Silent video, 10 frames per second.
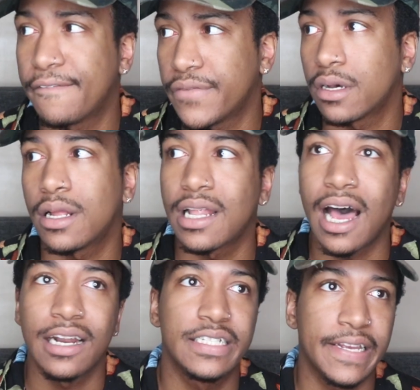feel a
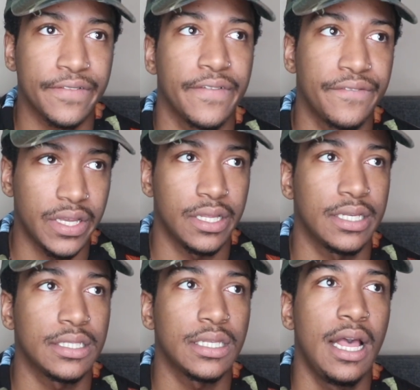lot of different
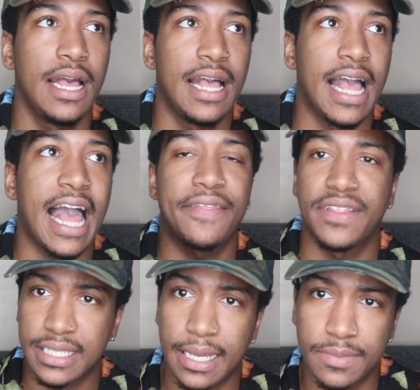feelings at
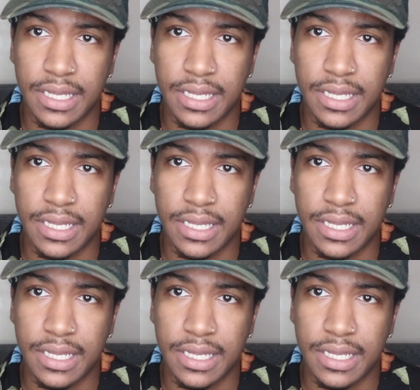the same